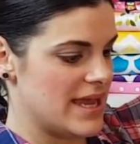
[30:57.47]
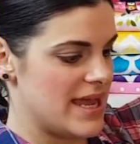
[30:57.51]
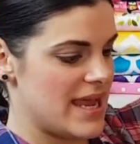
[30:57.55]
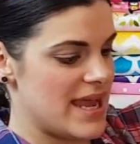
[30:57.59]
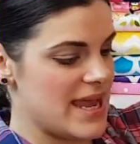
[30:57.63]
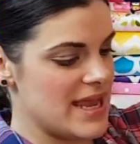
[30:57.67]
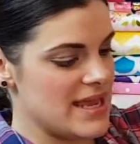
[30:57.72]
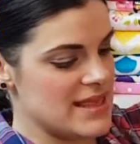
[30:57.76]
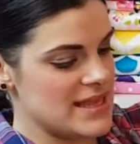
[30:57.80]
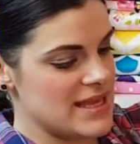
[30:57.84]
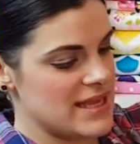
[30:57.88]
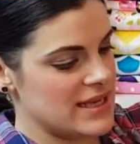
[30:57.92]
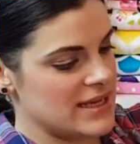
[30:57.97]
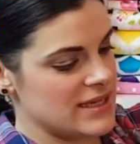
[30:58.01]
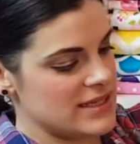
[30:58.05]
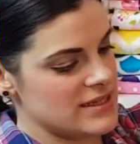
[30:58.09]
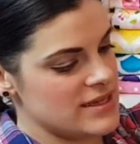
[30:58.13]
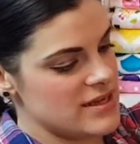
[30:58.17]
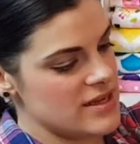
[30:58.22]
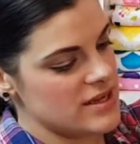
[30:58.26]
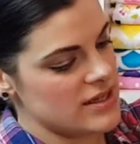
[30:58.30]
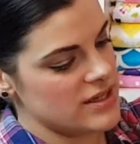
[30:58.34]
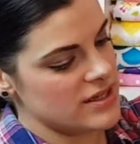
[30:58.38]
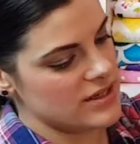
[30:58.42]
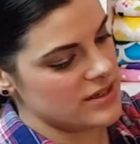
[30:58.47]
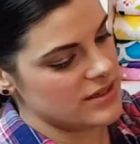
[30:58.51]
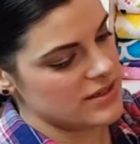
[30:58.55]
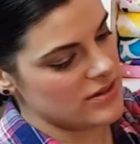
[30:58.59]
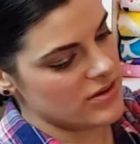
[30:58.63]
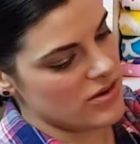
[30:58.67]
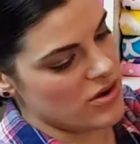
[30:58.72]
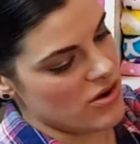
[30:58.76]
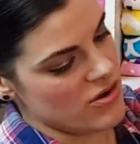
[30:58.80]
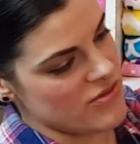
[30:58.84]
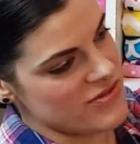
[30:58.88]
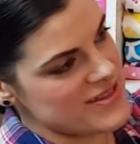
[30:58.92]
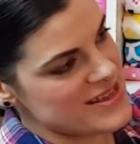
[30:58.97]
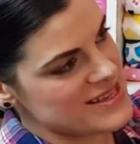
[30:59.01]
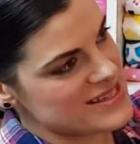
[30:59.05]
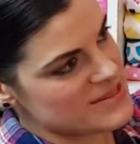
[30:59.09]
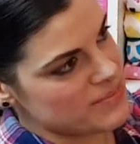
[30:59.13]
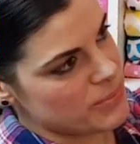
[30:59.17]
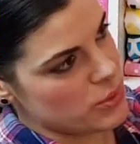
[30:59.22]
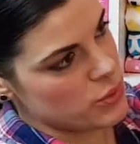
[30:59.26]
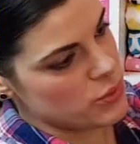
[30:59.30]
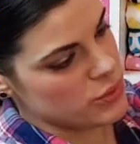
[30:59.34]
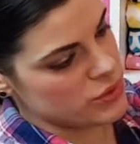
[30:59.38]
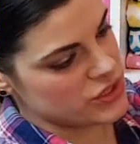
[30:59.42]
And then on this
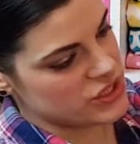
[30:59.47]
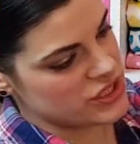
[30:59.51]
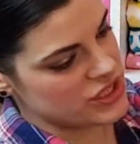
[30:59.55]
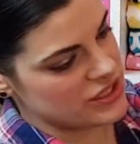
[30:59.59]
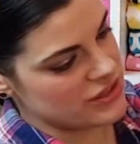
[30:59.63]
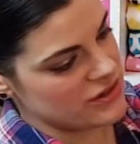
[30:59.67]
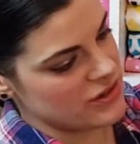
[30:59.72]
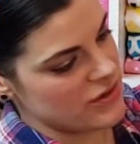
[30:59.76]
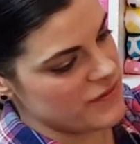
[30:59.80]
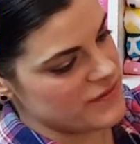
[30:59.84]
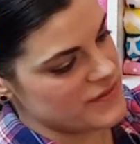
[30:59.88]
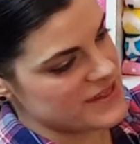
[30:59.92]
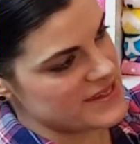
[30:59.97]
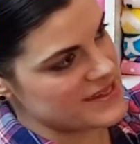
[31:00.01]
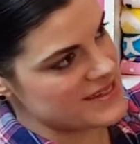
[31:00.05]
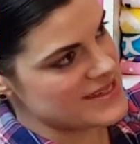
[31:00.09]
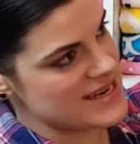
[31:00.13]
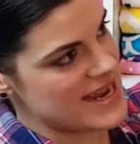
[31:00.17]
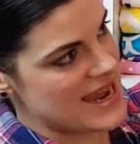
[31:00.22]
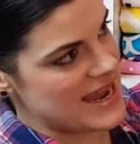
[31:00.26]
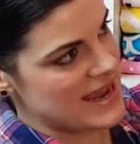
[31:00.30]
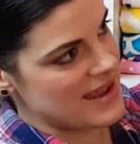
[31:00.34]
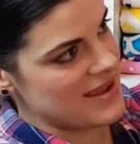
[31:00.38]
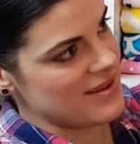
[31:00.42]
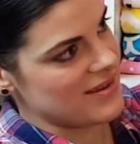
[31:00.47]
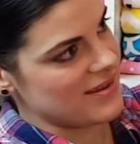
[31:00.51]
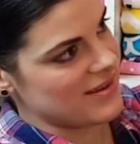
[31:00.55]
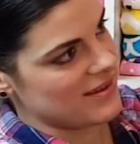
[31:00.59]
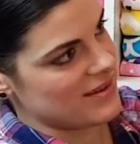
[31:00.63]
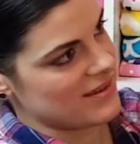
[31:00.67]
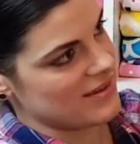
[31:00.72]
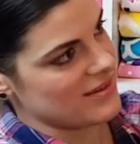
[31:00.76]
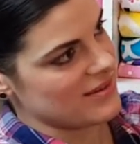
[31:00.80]
portion of the snake